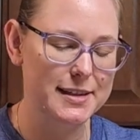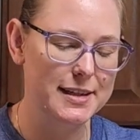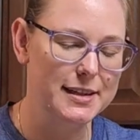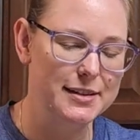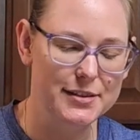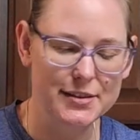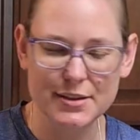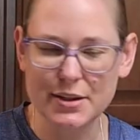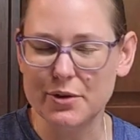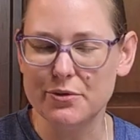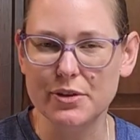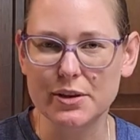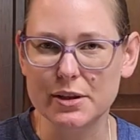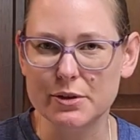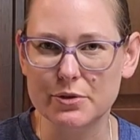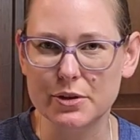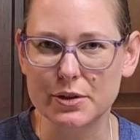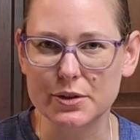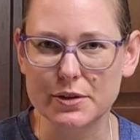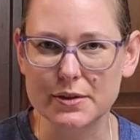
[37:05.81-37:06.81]
any stuffing
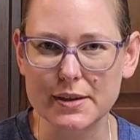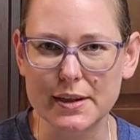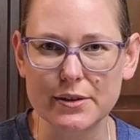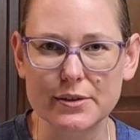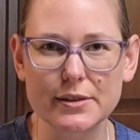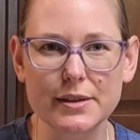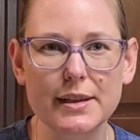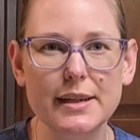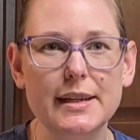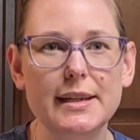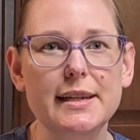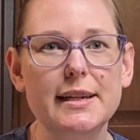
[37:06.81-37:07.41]
that falls out.